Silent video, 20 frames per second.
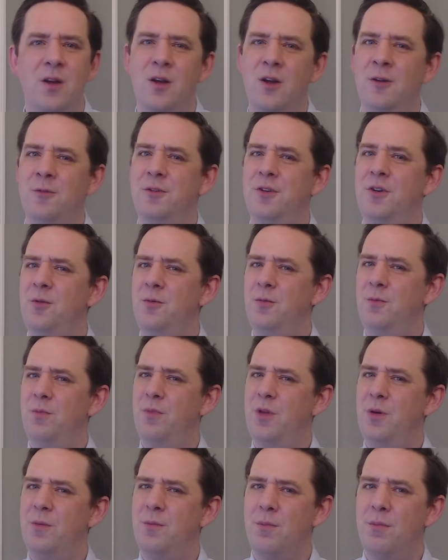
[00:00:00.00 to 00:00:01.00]
So
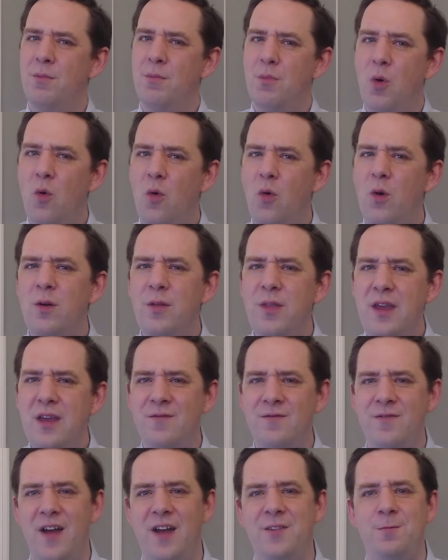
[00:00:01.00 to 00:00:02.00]
the more the
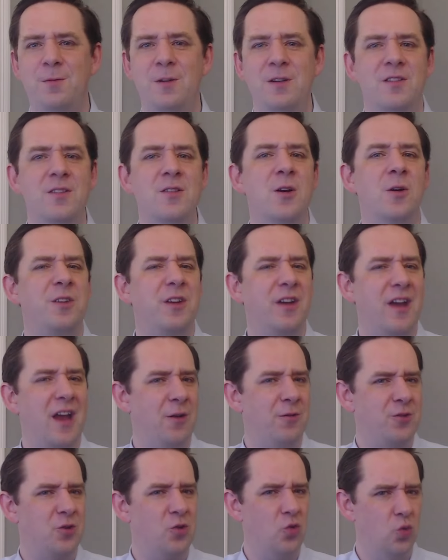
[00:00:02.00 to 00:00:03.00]
investments in those
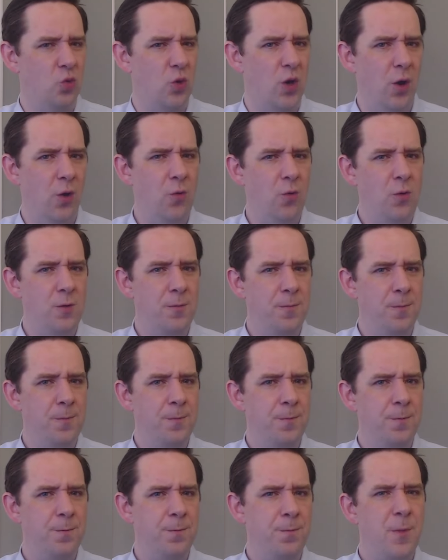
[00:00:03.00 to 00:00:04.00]
accounts grow,
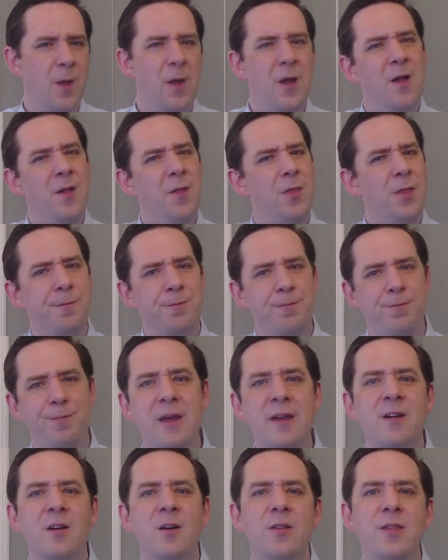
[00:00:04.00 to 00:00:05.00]
the
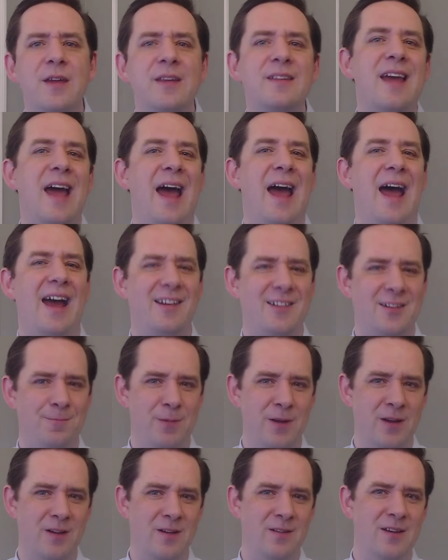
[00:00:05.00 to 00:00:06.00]
bigger the tax
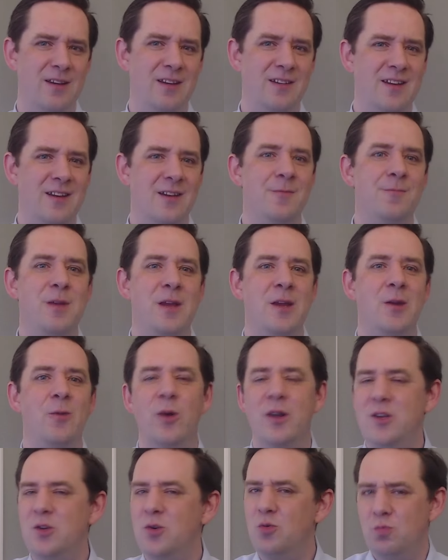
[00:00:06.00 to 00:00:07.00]
bill is going to be
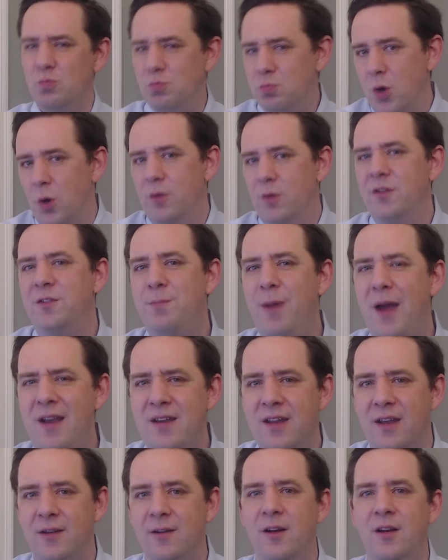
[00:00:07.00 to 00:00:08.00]
when you go to spend
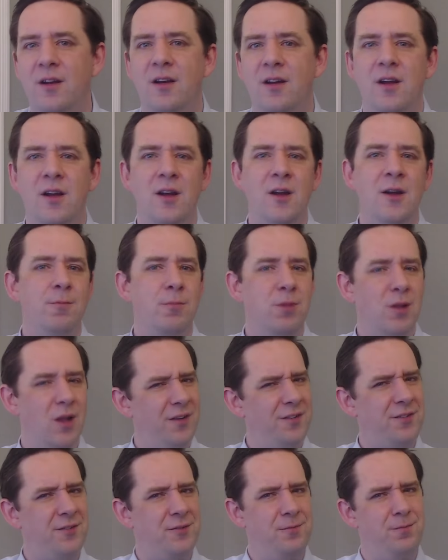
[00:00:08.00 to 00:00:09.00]
it.
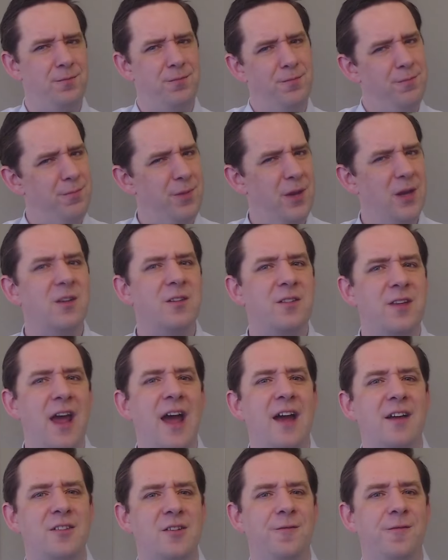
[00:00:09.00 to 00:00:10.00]
Plus, bigger
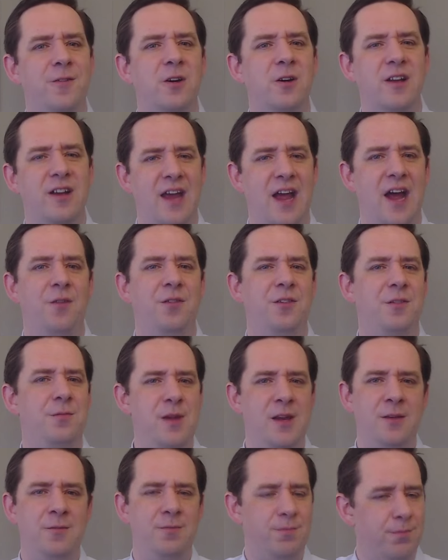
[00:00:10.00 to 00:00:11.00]
tax-deferred accounts
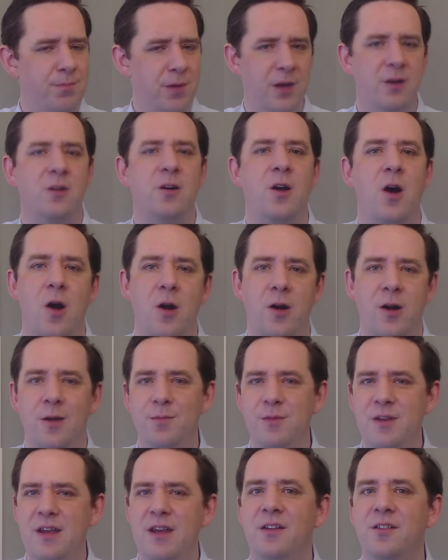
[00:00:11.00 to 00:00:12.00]
mean bigger
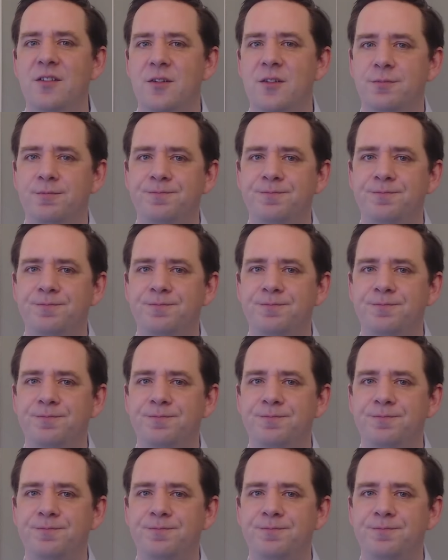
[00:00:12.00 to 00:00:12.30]
RMDs.